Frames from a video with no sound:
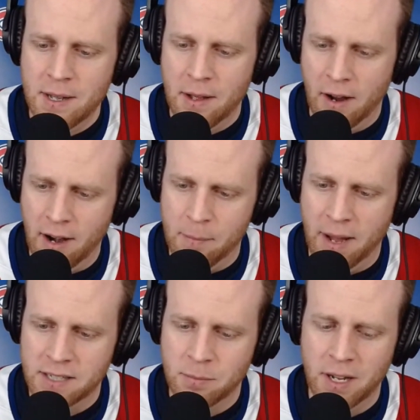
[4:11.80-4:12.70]
all right,
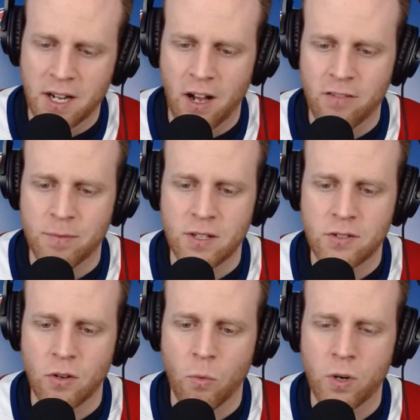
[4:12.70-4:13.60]
back to Mike Hoffman.
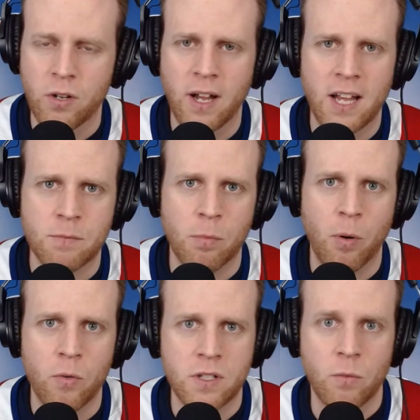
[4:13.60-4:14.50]
So, what do you guys
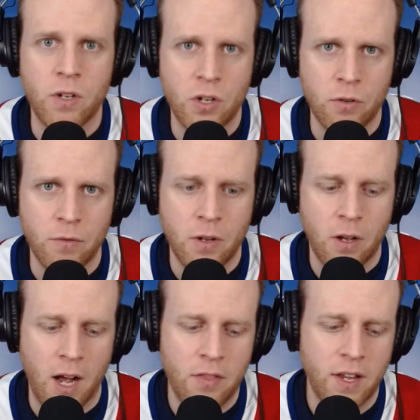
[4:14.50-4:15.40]
propose that we do?
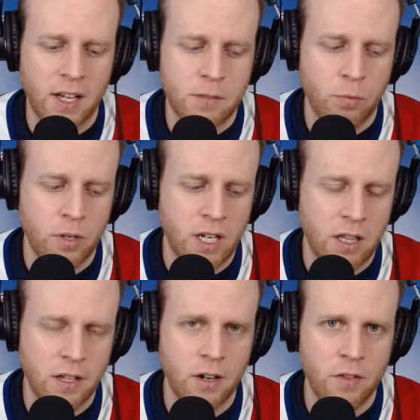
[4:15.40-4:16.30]
I think it's pretty
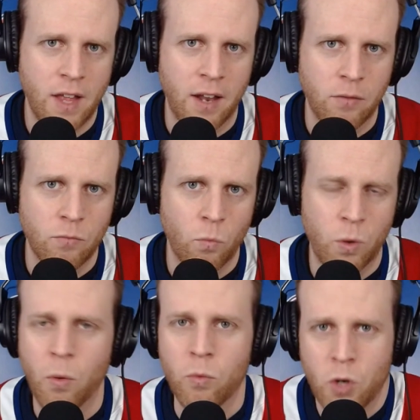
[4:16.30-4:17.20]
clear that
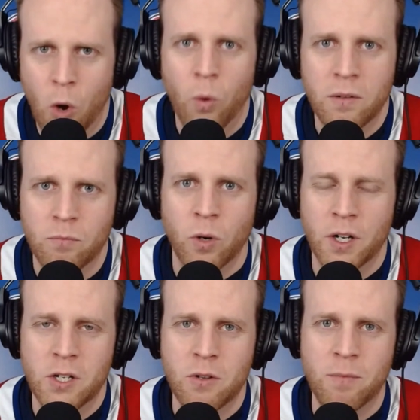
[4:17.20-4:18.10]
we won't know what we're
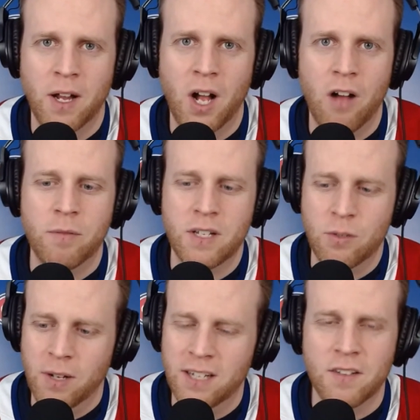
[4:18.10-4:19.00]
going to do with Mike Hoffman
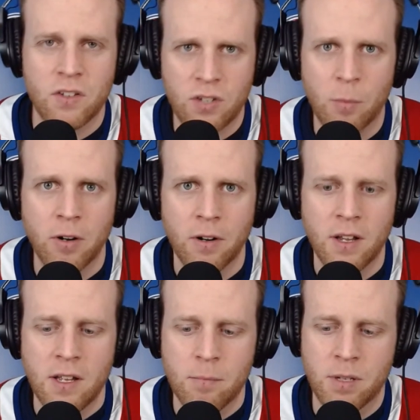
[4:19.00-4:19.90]
until we get to the summer,
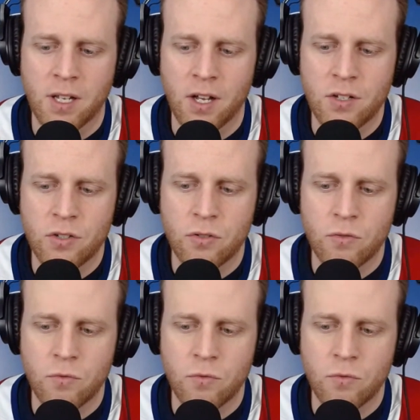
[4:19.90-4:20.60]
because